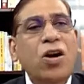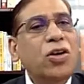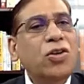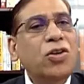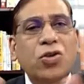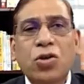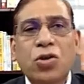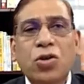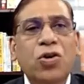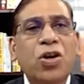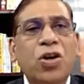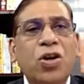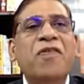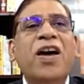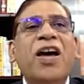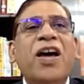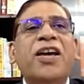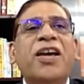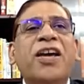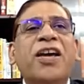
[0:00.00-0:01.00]
not
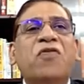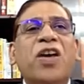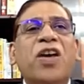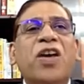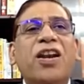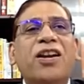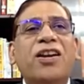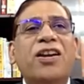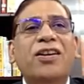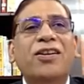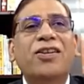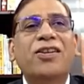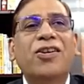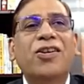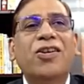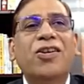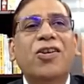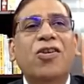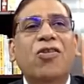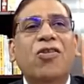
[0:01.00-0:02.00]
through divine will
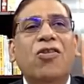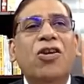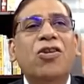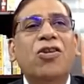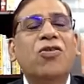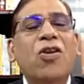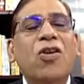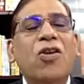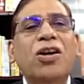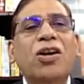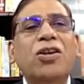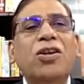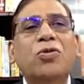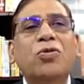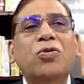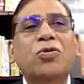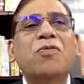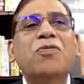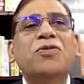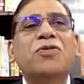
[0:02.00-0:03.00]
or
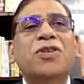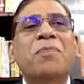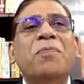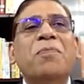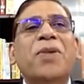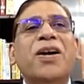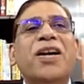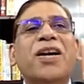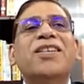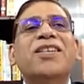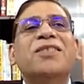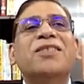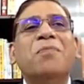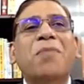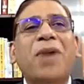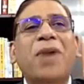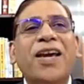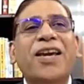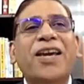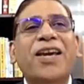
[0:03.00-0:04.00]
not through somebody's
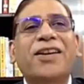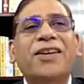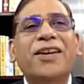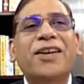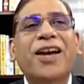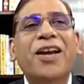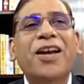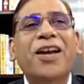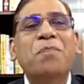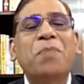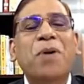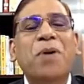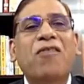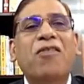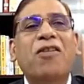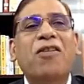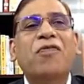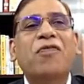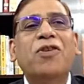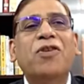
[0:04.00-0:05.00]
might and
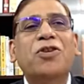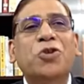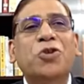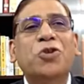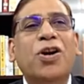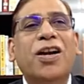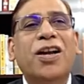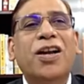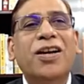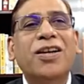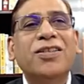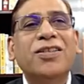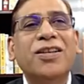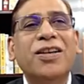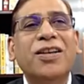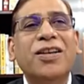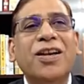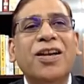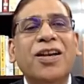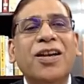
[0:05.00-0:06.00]
powerful
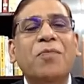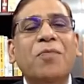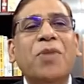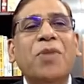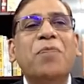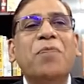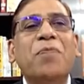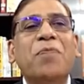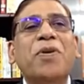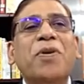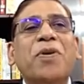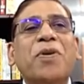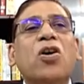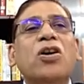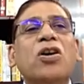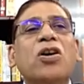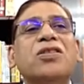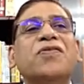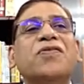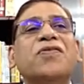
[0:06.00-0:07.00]
shoulders, but
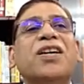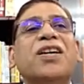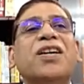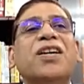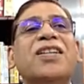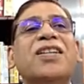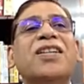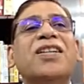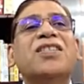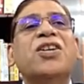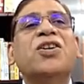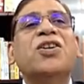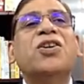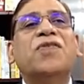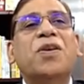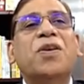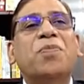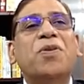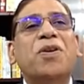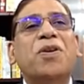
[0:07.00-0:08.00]
because of the
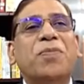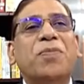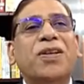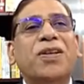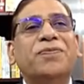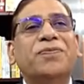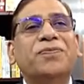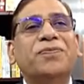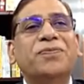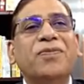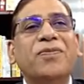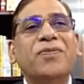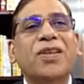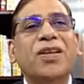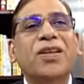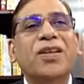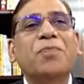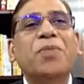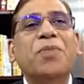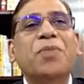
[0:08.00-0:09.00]
consent of the people
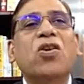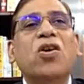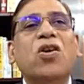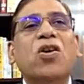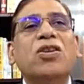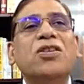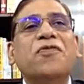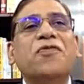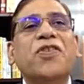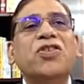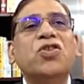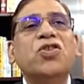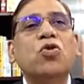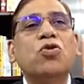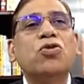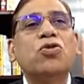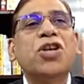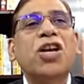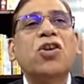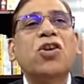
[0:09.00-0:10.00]
because of a
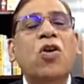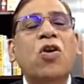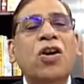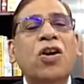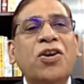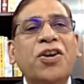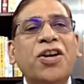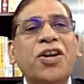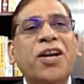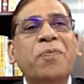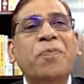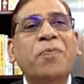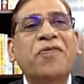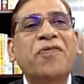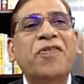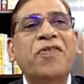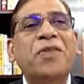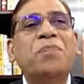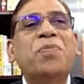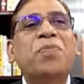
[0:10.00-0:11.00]
social contract
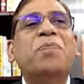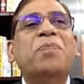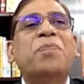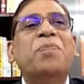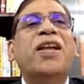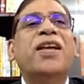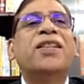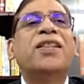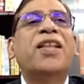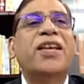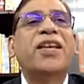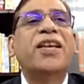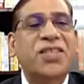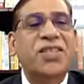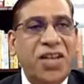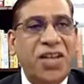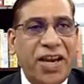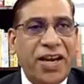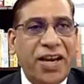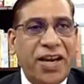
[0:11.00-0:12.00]
between people and the
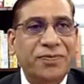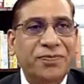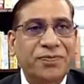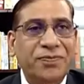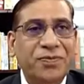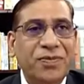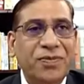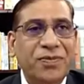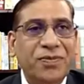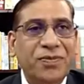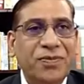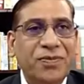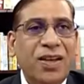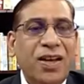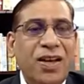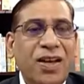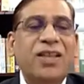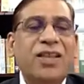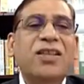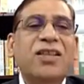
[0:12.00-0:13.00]
state.
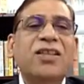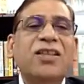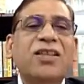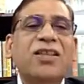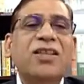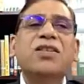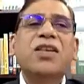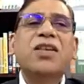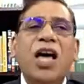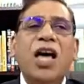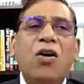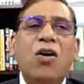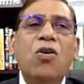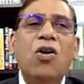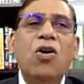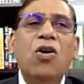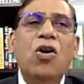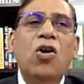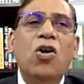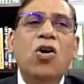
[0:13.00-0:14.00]
And this is
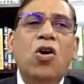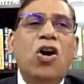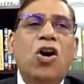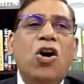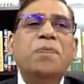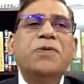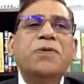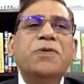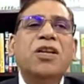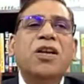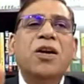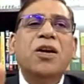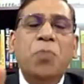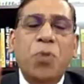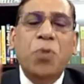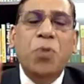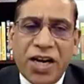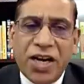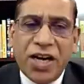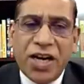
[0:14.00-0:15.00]
how Hobbes
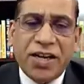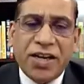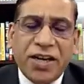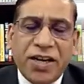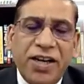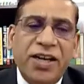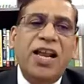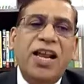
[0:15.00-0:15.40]
put it